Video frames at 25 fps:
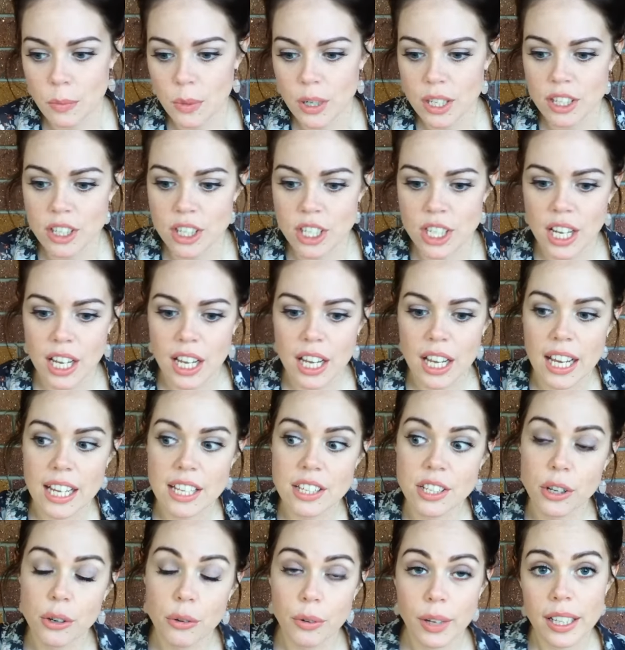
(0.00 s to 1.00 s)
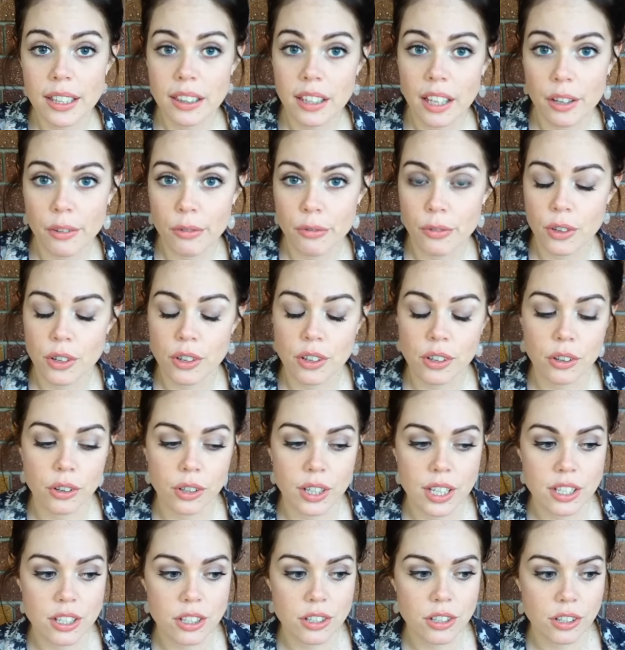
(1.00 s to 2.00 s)
which is a green light food
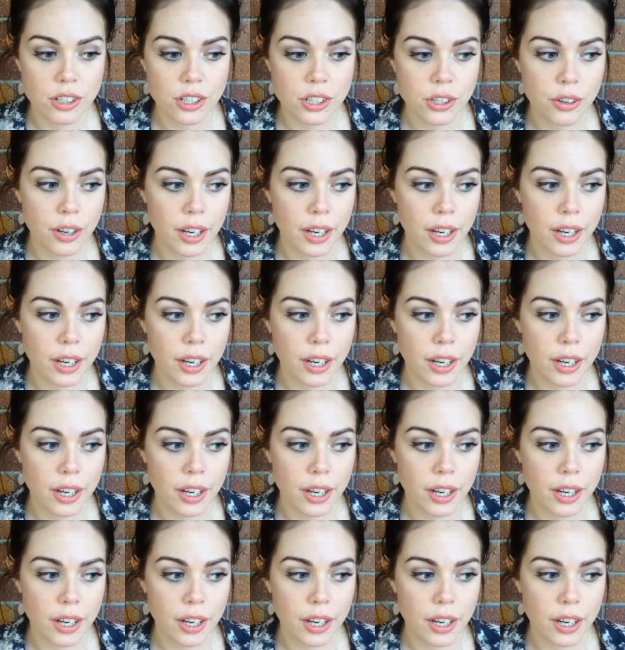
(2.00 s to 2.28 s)
according to Dr.